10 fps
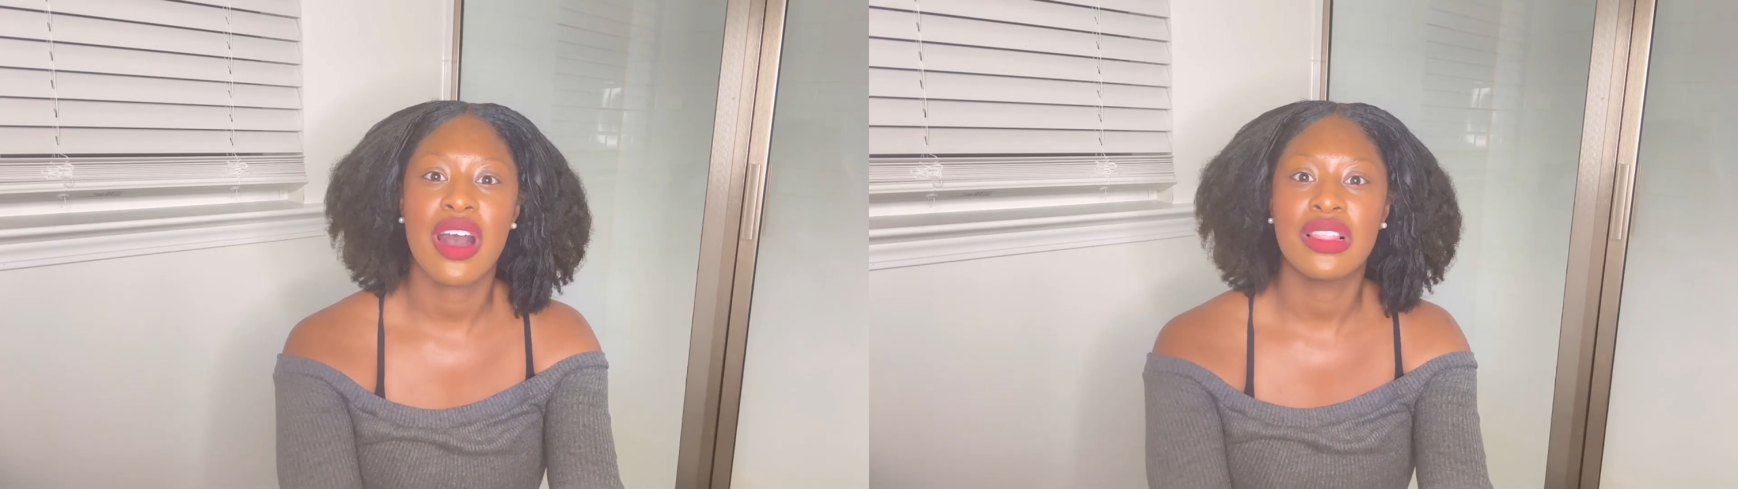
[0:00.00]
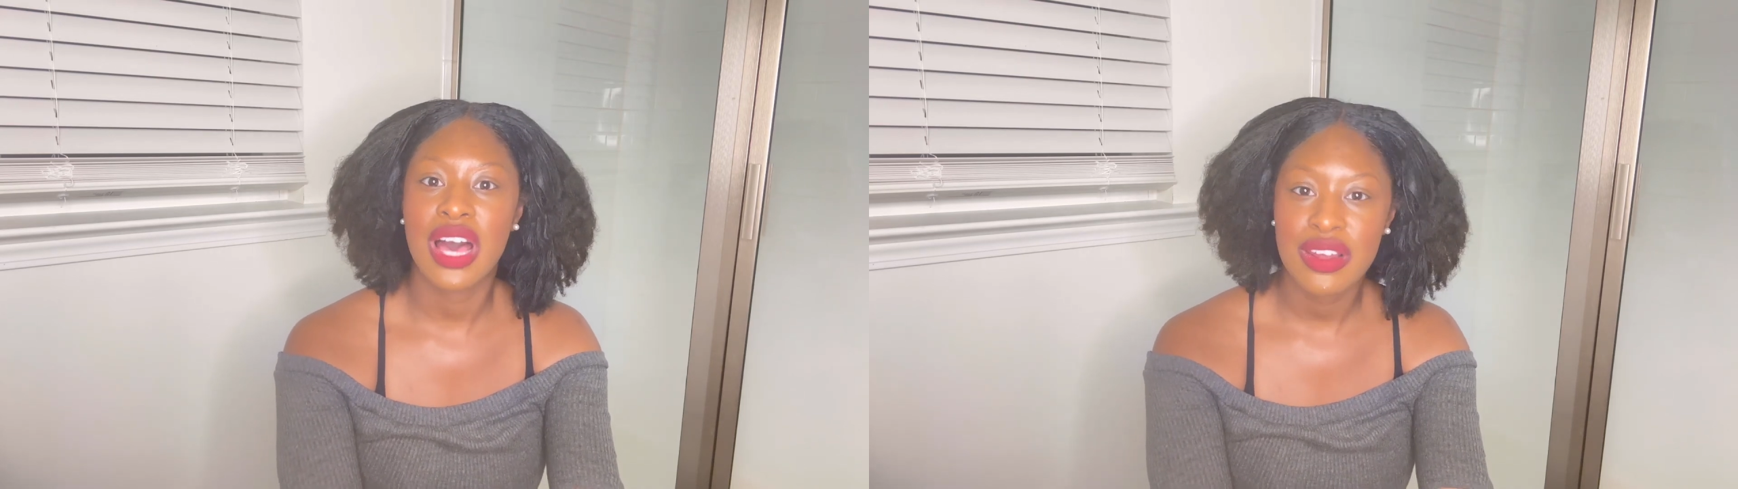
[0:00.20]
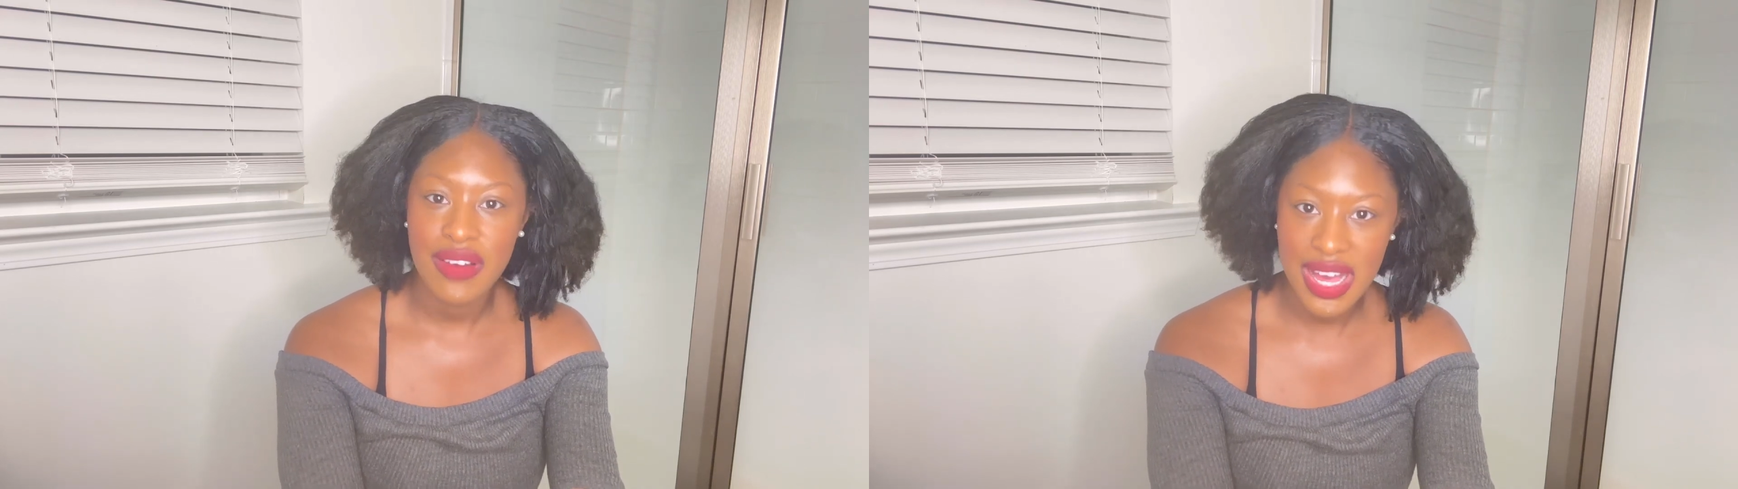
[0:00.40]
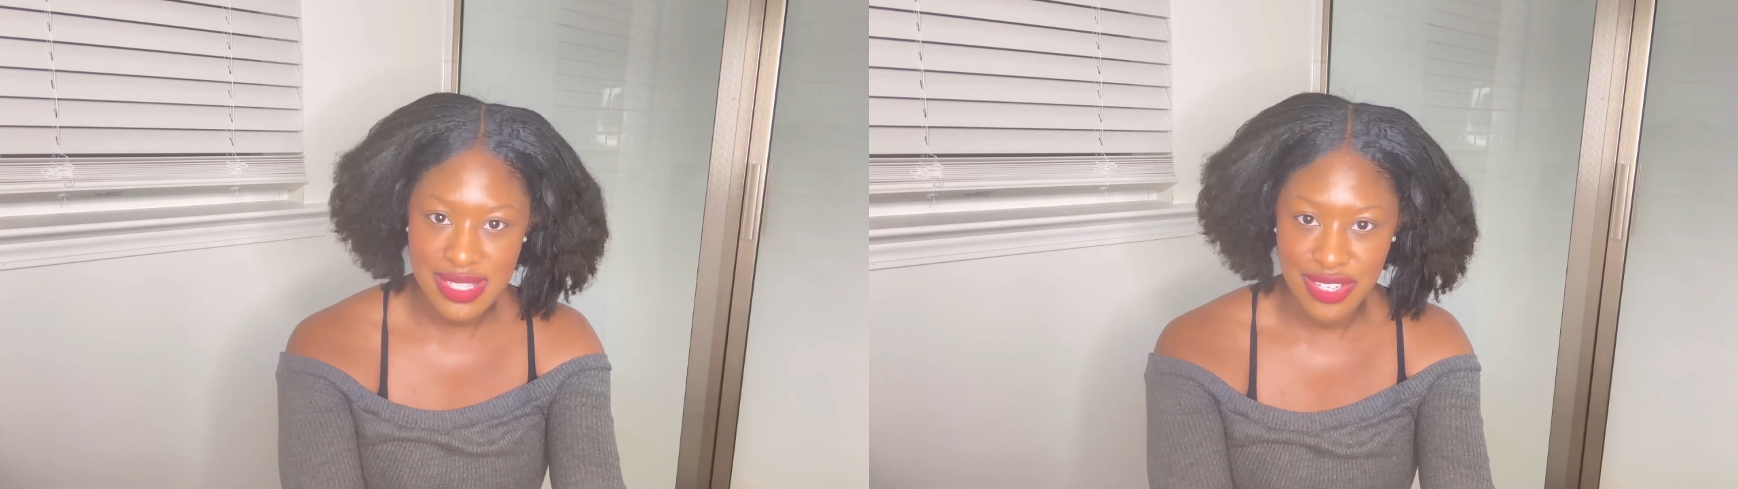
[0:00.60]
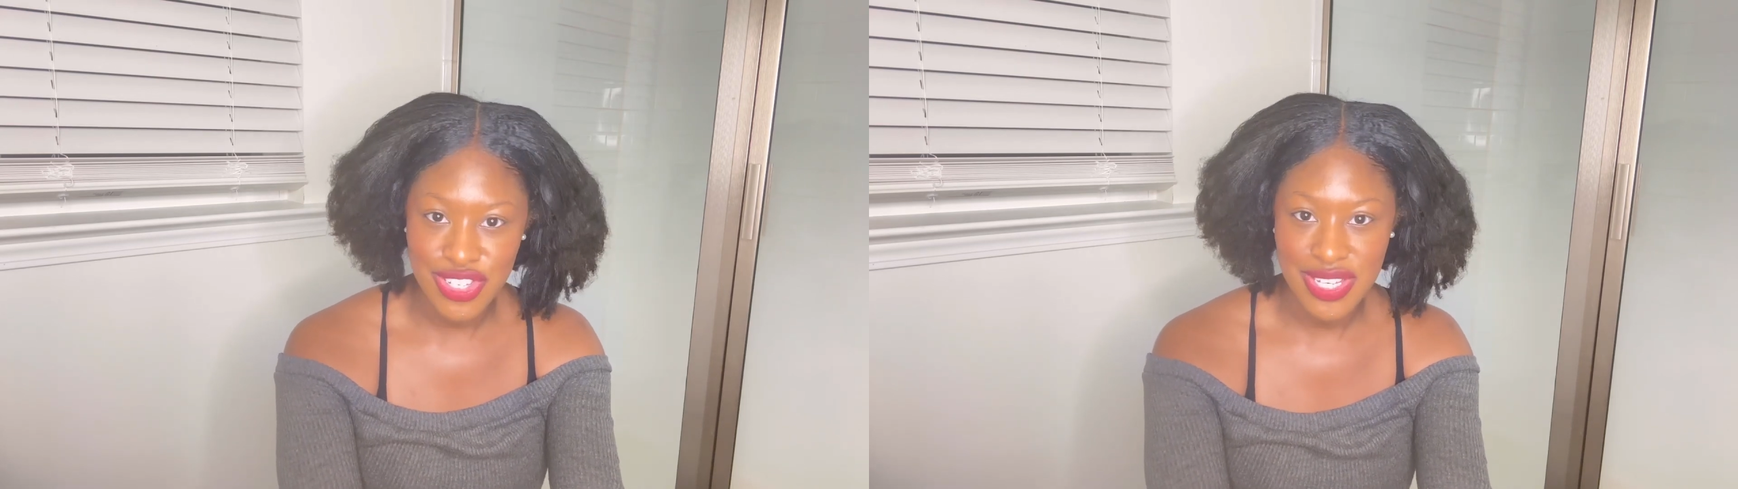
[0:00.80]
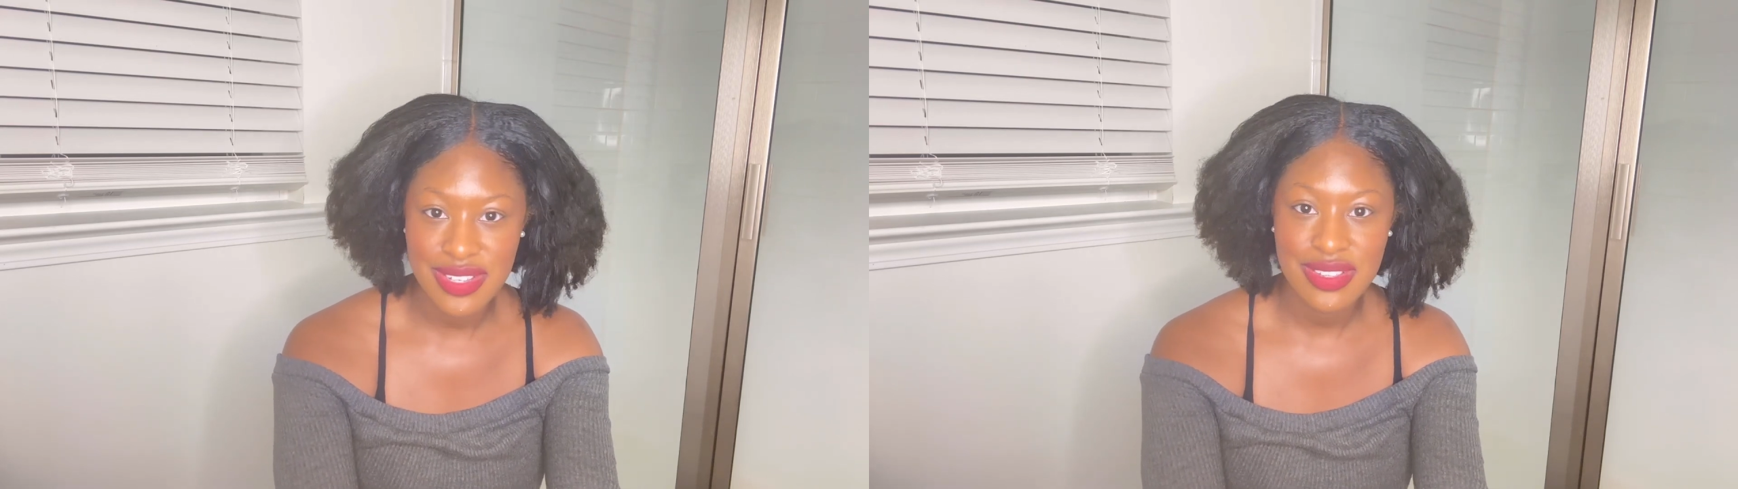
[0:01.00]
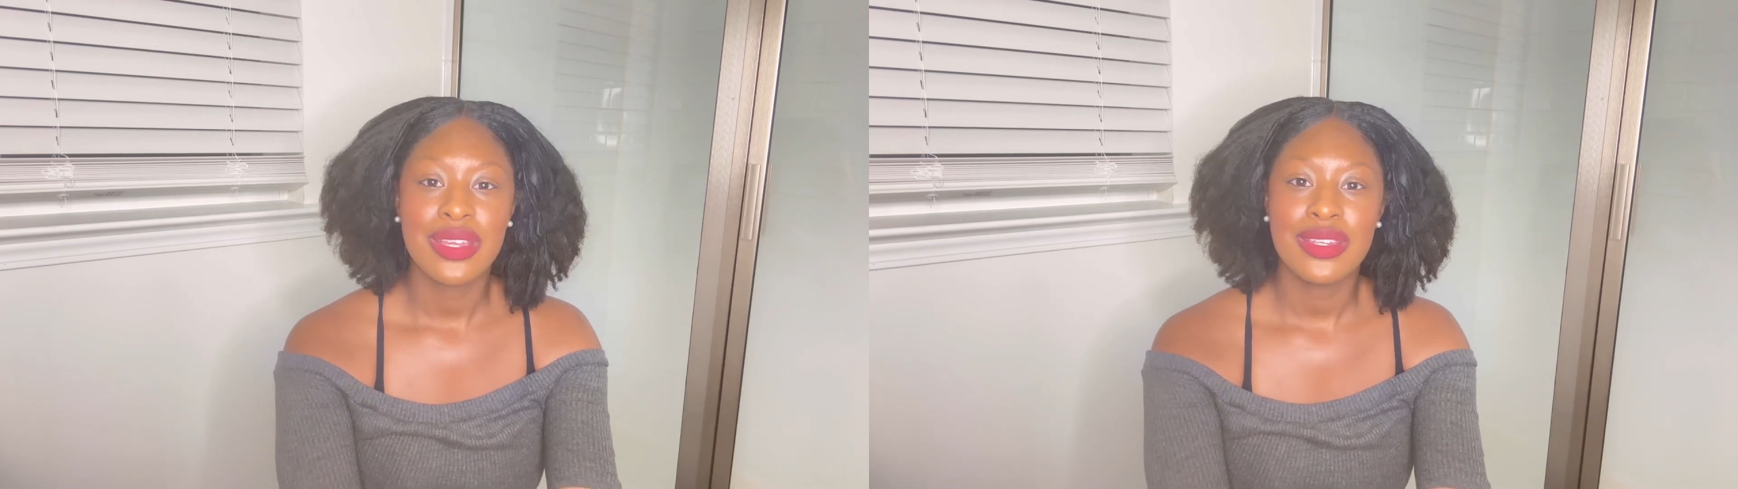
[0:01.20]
a lot of high tension.